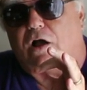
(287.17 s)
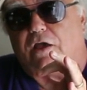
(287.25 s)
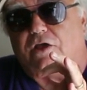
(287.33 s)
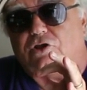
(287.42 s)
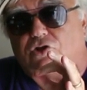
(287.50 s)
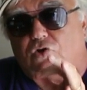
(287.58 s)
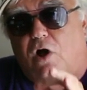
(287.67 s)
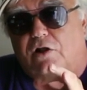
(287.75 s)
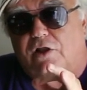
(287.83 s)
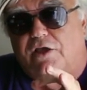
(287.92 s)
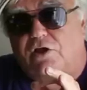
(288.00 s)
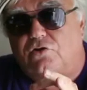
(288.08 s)
and you talk
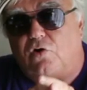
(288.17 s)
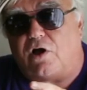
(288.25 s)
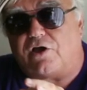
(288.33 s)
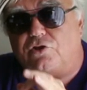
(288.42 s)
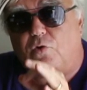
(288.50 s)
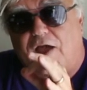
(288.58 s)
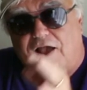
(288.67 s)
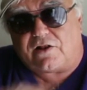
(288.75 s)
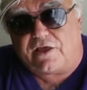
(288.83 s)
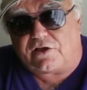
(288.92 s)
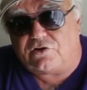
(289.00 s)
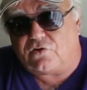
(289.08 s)
like a dog and you act
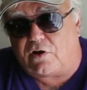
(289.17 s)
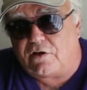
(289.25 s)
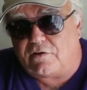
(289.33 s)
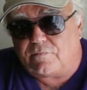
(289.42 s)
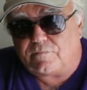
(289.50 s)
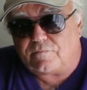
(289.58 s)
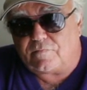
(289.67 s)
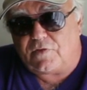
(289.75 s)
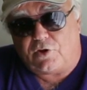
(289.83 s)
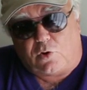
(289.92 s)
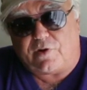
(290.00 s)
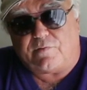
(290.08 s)
like a dog,
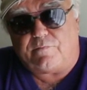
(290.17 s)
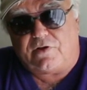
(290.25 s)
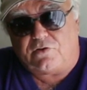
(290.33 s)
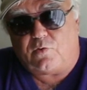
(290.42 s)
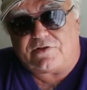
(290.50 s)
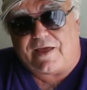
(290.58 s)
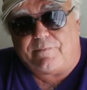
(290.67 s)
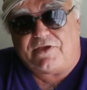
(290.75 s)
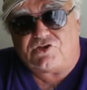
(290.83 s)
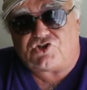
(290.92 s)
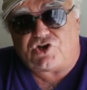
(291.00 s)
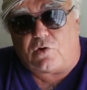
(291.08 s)
you know what that
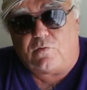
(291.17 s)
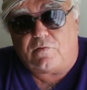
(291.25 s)
means, Joe?